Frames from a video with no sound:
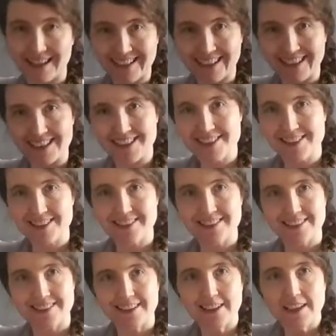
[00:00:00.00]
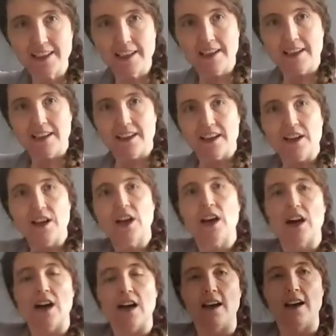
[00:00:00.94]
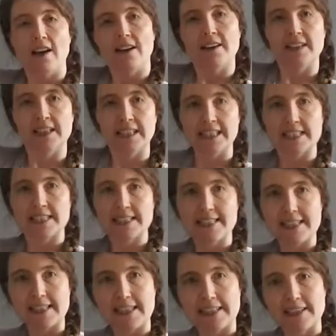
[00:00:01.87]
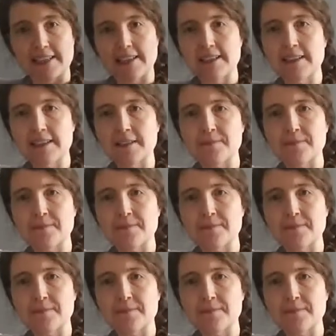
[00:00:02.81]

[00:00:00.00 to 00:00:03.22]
I guess. Let's see.